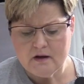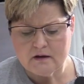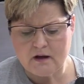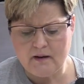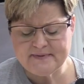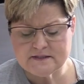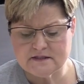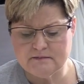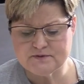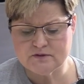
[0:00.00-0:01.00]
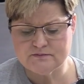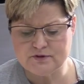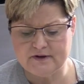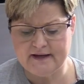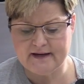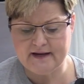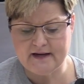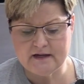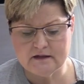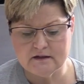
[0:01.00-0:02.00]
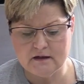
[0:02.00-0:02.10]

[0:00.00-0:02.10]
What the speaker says: Common symptoms are headache,